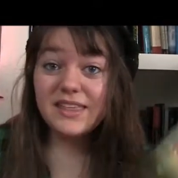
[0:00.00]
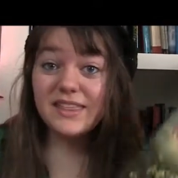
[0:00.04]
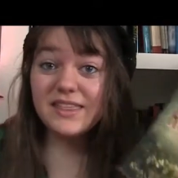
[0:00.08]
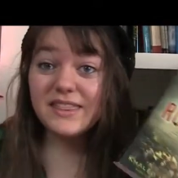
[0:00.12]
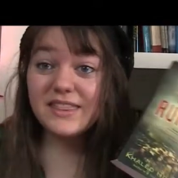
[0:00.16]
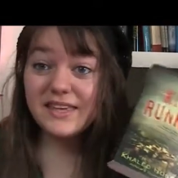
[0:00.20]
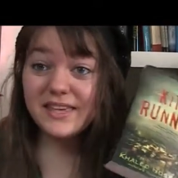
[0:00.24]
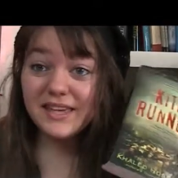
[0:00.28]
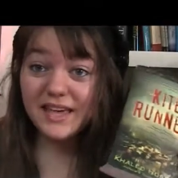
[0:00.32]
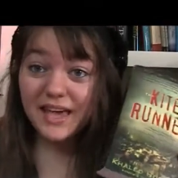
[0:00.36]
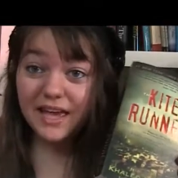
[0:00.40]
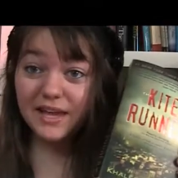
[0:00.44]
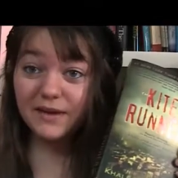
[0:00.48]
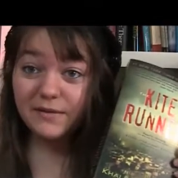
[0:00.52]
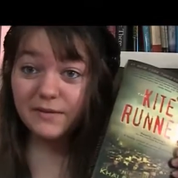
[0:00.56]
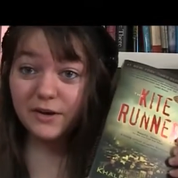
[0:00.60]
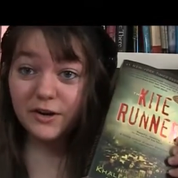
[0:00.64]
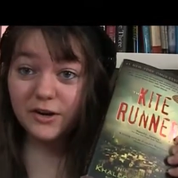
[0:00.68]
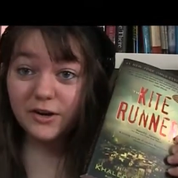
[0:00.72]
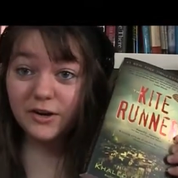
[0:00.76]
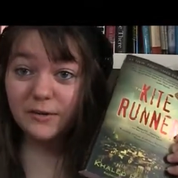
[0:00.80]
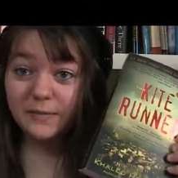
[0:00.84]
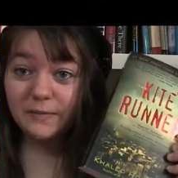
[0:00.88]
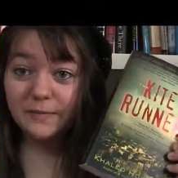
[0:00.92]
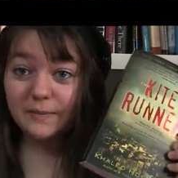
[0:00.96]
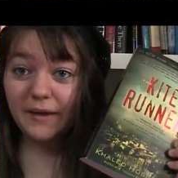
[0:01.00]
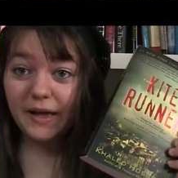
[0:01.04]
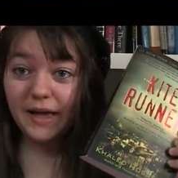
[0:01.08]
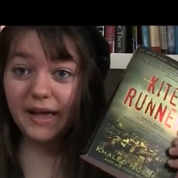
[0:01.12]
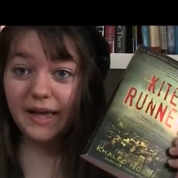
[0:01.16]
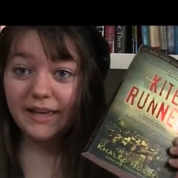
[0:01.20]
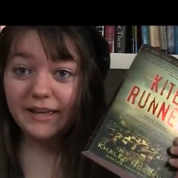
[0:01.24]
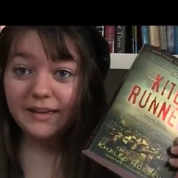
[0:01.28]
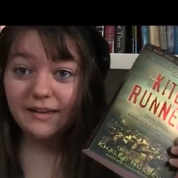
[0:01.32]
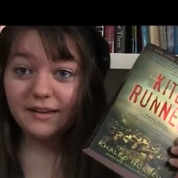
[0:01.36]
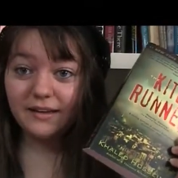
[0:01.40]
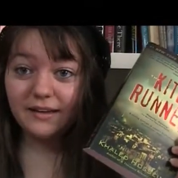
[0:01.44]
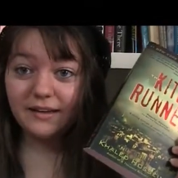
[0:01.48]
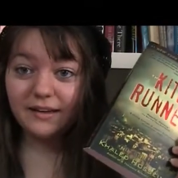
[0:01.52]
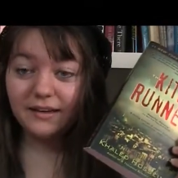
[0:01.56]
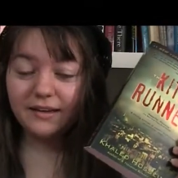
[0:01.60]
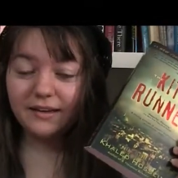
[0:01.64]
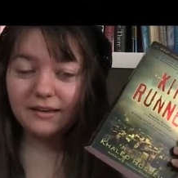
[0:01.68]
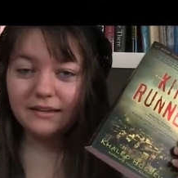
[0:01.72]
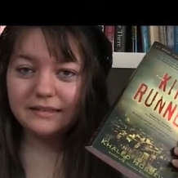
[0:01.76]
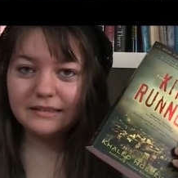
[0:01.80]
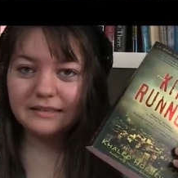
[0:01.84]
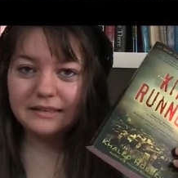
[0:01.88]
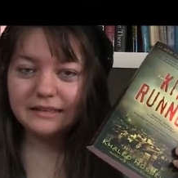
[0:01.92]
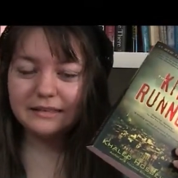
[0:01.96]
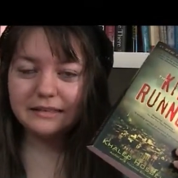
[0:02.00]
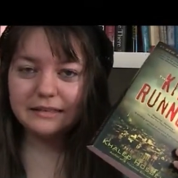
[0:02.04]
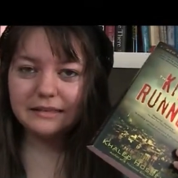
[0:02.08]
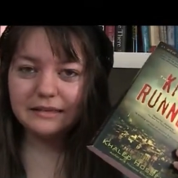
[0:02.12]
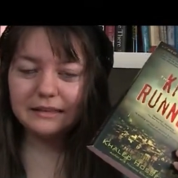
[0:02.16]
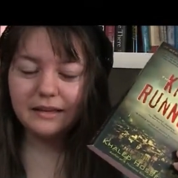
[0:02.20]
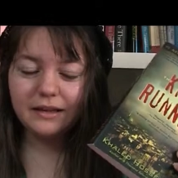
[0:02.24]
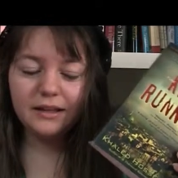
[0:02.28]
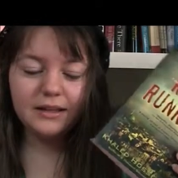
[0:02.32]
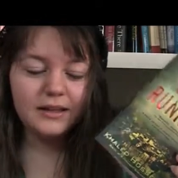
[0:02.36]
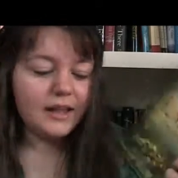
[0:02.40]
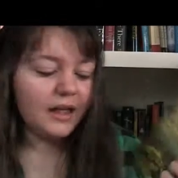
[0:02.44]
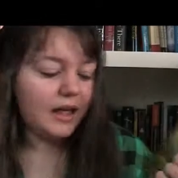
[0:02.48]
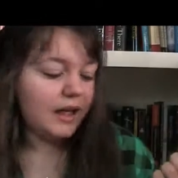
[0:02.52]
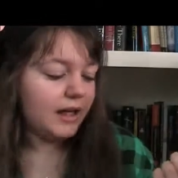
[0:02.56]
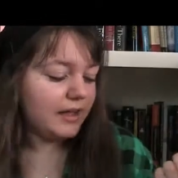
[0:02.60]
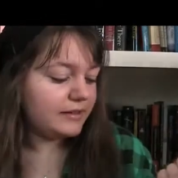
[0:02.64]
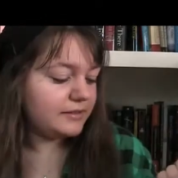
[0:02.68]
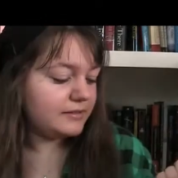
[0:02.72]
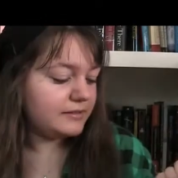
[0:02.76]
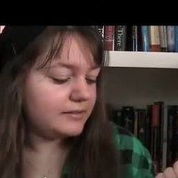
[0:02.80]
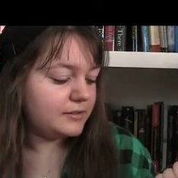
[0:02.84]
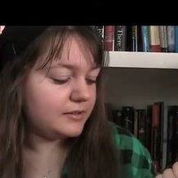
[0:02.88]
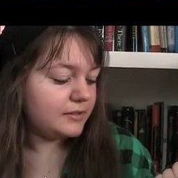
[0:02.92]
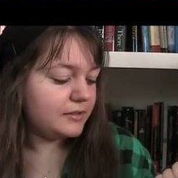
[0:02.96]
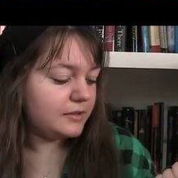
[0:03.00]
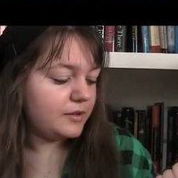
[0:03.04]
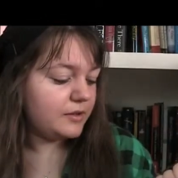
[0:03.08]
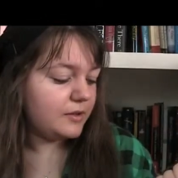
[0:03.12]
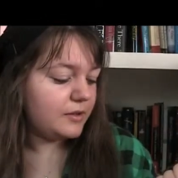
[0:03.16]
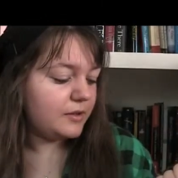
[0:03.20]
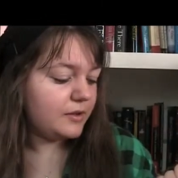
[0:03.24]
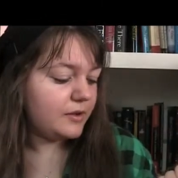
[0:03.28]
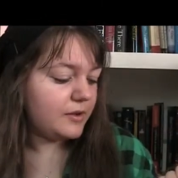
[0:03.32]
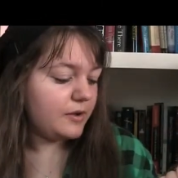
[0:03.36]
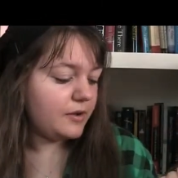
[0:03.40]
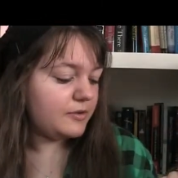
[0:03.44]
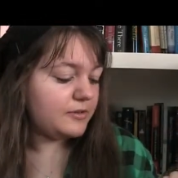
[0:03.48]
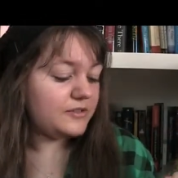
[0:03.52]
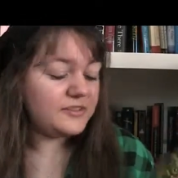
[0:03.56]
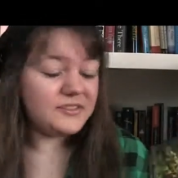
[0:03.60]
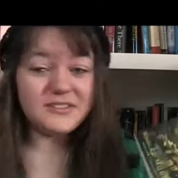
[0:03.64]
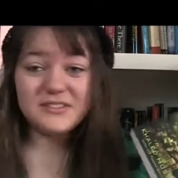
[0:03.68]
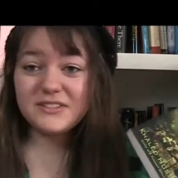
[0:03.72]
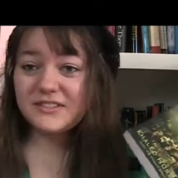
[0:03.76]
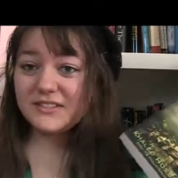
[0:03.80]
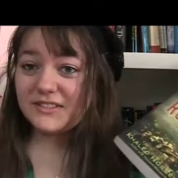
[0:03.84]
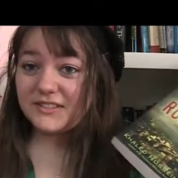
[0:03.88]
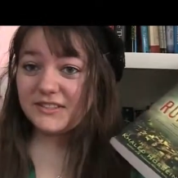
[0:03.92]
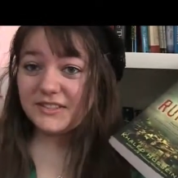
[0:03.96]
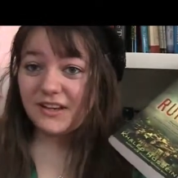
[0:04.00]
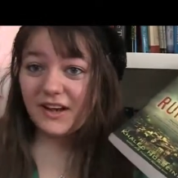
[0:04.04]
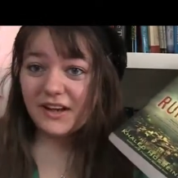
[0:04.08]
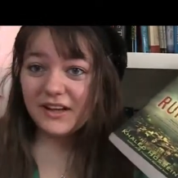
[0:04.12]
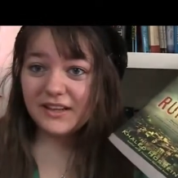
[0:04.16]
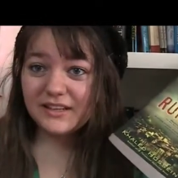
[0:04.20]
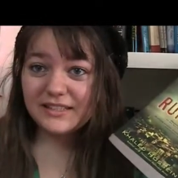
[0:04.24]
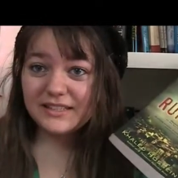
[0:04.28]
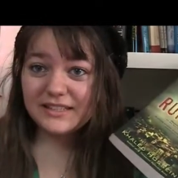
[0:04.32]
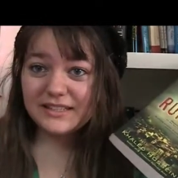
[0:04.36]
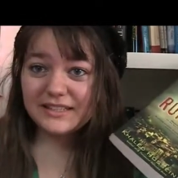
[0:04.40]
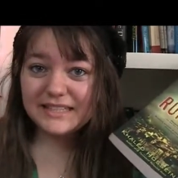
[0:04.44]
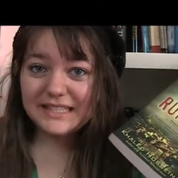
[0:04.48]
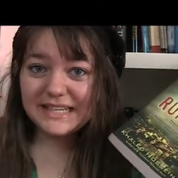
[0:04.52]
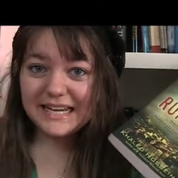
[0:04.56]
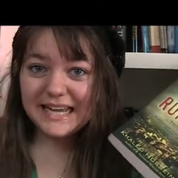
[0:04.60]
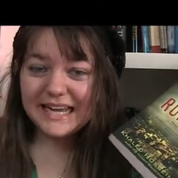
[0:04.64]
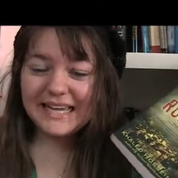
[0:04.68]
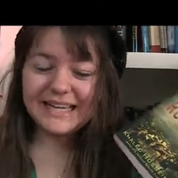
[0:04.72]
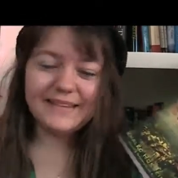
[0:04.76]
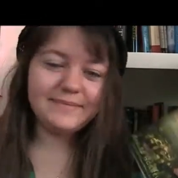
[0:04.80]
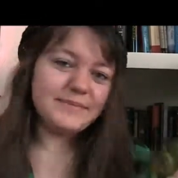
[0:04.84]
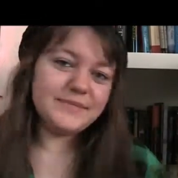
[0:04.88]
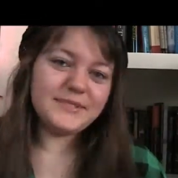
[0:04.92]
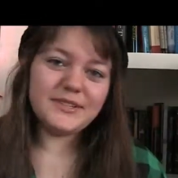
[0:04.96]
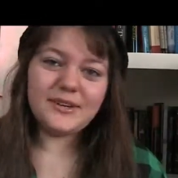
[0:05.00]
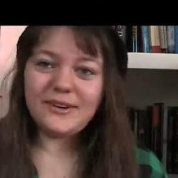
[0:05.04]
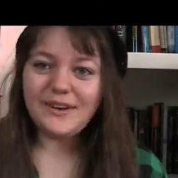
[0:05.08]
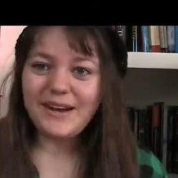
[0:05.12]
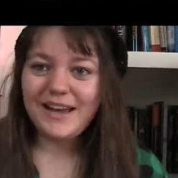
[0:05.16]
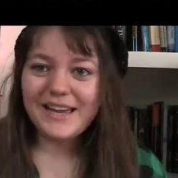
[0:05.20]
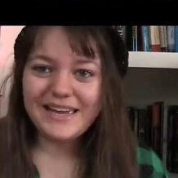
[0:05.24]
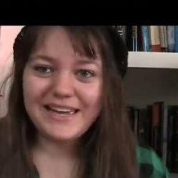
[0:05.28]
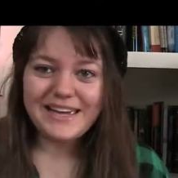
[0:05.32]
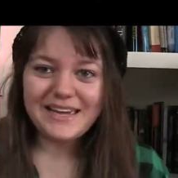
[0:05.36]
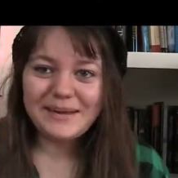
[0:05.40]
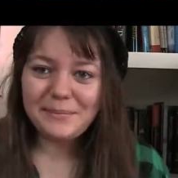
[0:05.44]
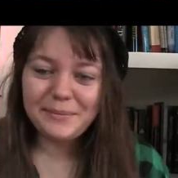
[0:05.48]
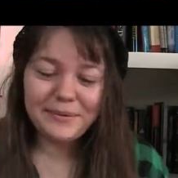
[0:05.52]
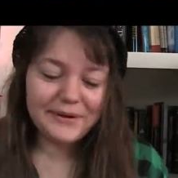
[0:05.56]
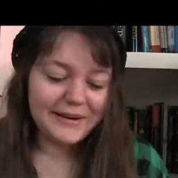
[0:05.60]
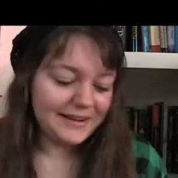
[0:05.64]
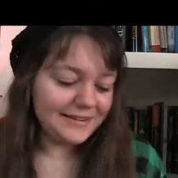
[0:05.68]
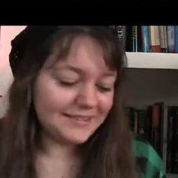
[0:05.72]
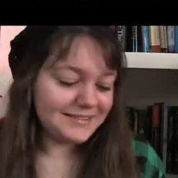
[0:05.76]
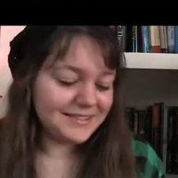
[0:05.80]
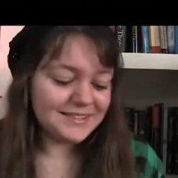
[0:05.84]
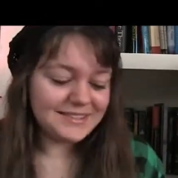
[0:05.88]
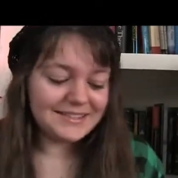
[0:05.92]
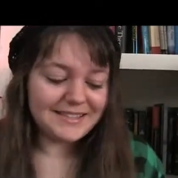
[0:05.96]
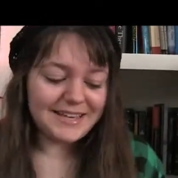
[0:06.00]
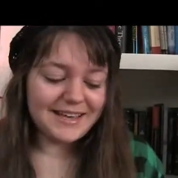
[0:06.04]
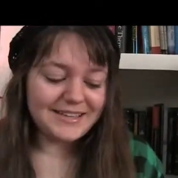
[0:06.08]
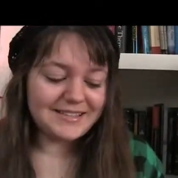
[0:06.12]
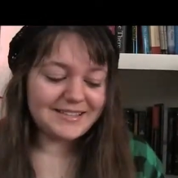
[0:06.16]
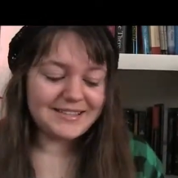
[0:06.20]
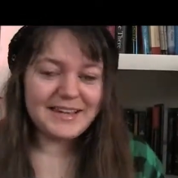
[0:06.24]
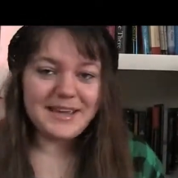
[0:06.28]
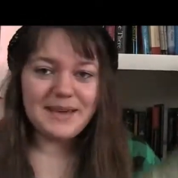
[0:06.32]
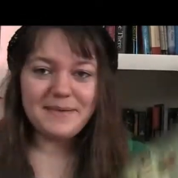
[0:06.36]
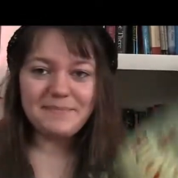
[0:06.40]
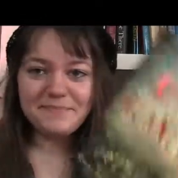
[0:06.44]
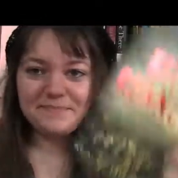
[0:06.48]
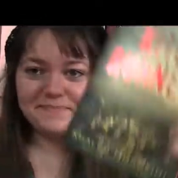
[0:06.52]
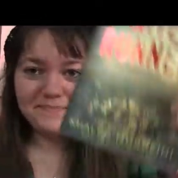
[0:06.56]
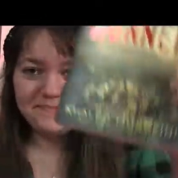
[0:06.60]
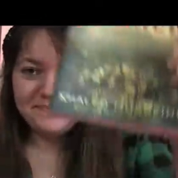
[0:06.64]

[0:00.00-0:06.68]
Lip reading: The Kite Runner by Claude Hossan. I'm sorry, I can't pronounce his last name.